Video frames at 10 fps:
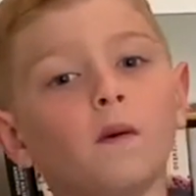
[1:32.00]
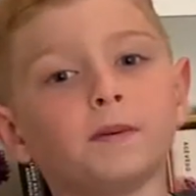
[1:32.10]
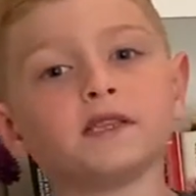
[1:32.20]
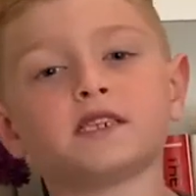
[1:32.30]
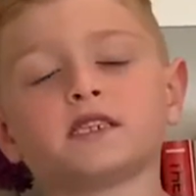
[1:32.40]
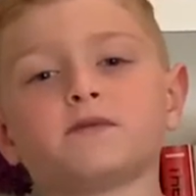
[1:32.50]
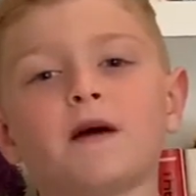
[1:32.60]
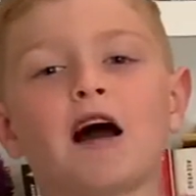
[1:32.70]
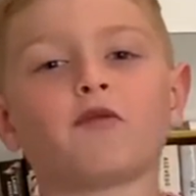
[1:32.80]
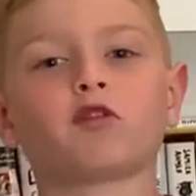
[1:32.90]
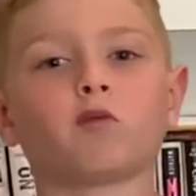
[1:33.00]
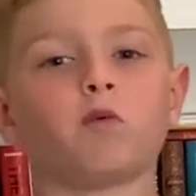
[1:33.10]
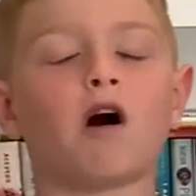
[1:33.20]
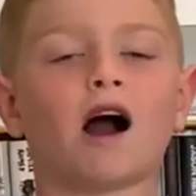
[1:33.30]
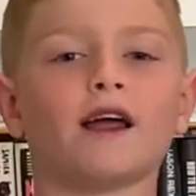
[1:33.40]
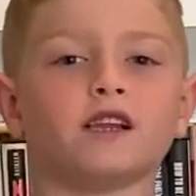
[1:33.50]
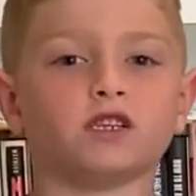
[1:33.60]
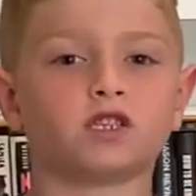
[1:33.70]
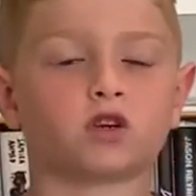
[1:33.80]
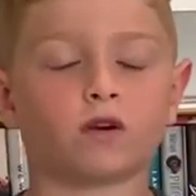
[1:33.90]
opens its mouth wide and
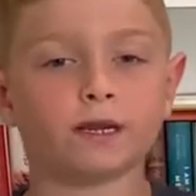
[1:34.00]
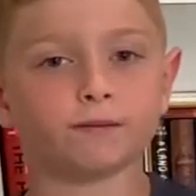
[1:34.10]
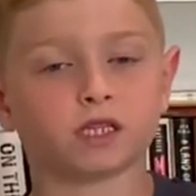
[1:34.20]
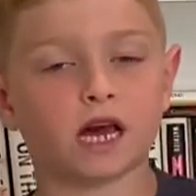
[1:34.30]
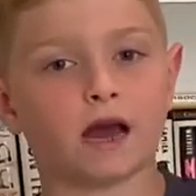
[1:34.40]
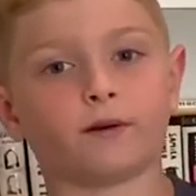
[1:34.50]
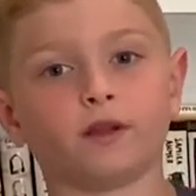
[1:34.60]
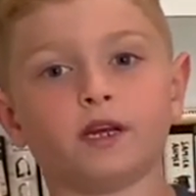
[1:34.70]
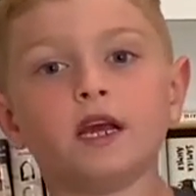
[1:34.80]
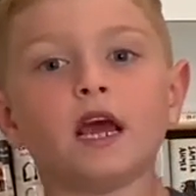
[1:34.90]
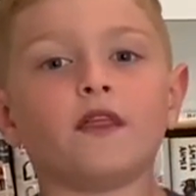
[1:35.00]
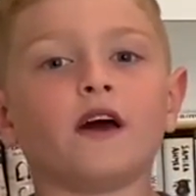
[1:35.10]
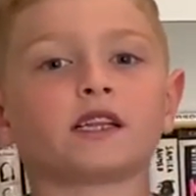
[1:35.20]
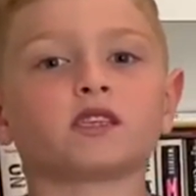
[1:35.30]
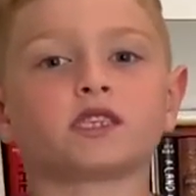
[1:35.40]
screams loudly, and that's a